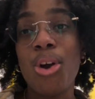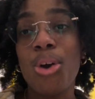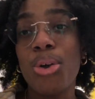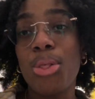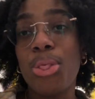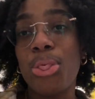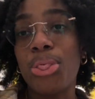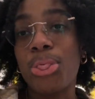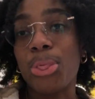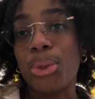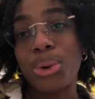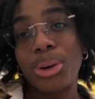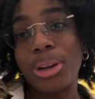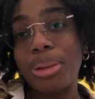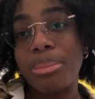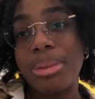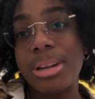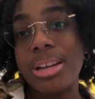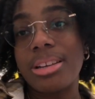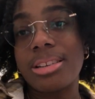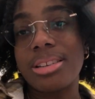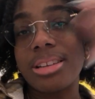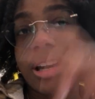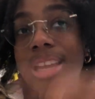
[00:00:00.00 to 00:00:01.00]
30
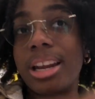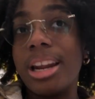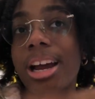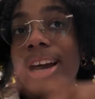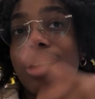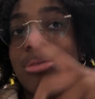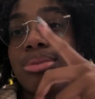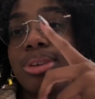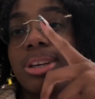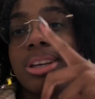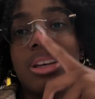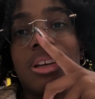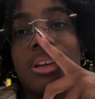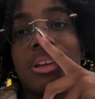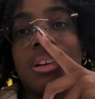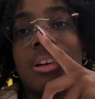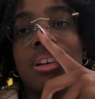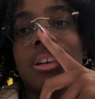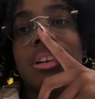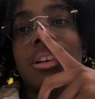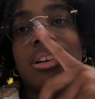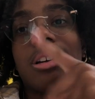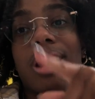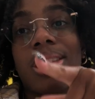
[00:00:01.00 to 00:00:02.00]
minutes, and I've eaten
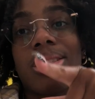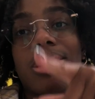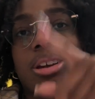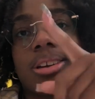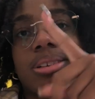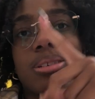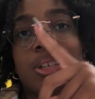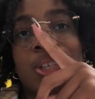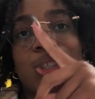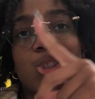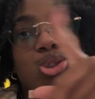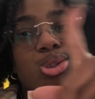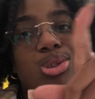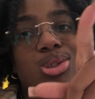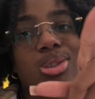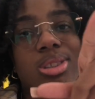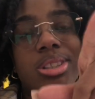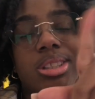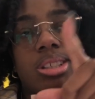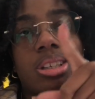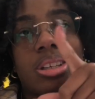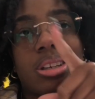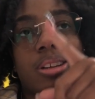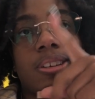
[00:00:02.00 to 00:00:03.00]
nothing. It's
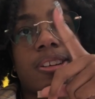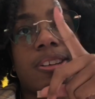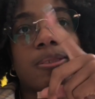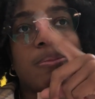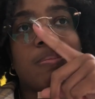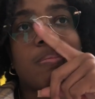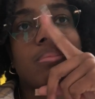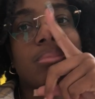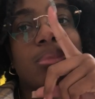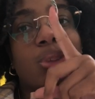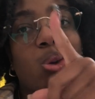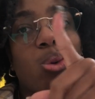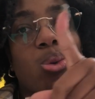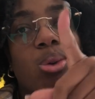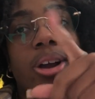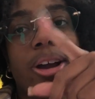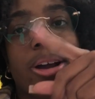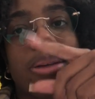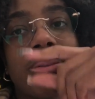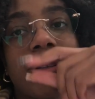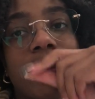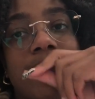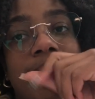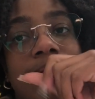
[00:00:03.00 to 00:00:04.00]
just sitting there,
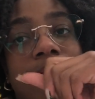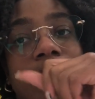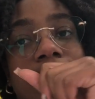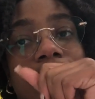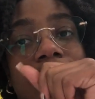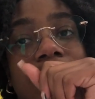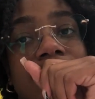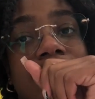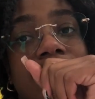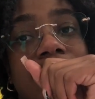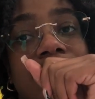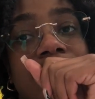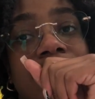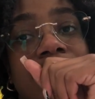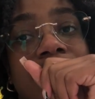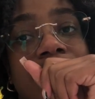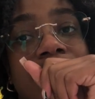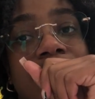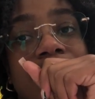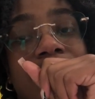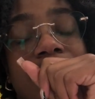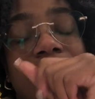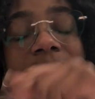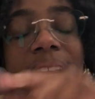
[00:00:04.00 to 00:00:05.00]
wrapped.
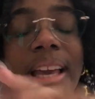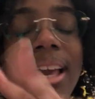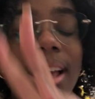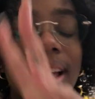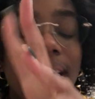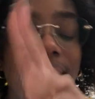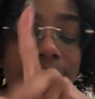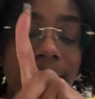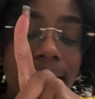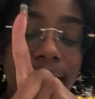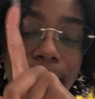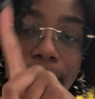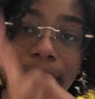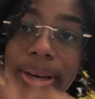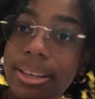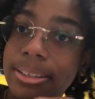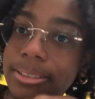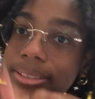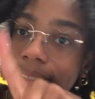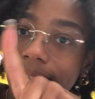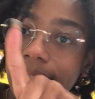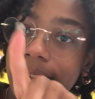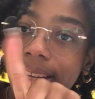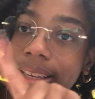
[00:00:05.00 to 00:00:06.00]
All right, bye.
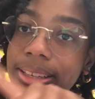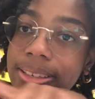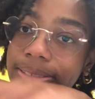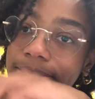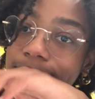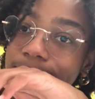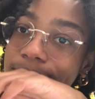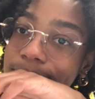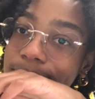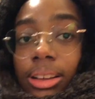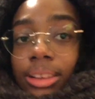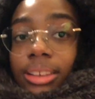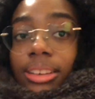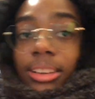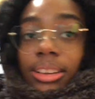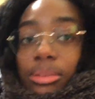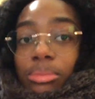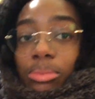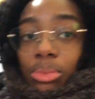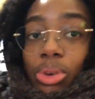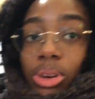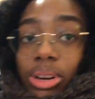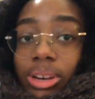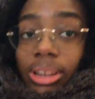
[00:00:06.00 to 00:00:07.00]
See y'all later. Good
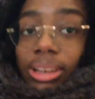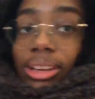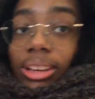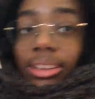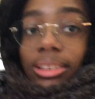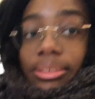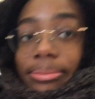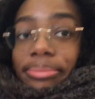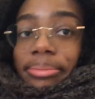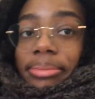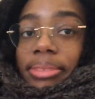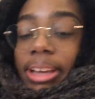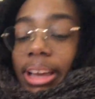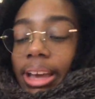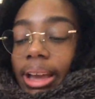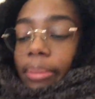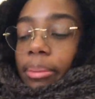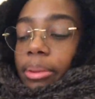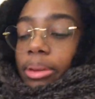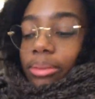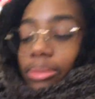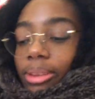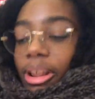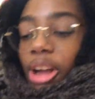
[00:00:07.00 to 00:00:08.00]
morning.
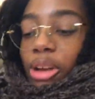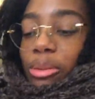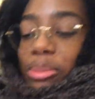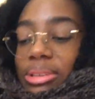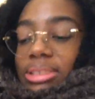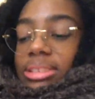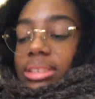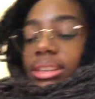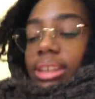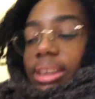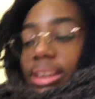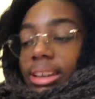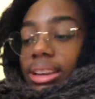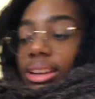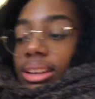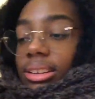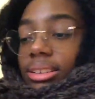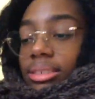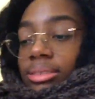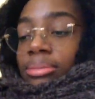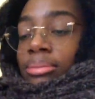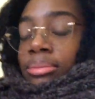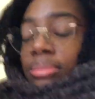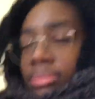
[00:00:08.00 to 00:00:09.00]
Happy Vlogmas Day
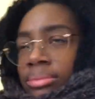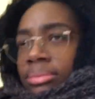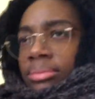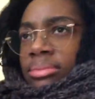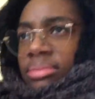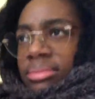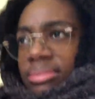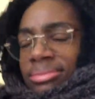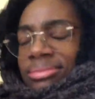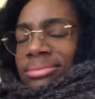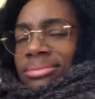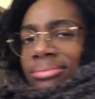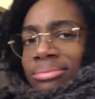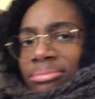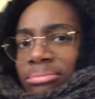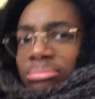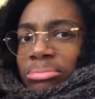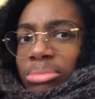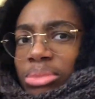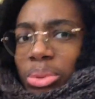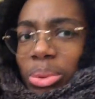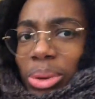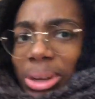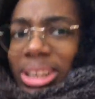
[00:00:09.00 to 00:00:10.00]

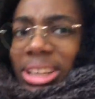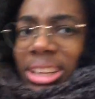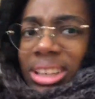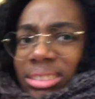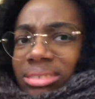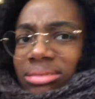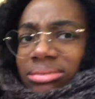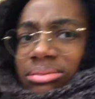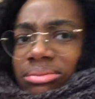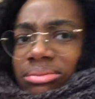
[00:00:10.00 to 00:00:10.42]
20.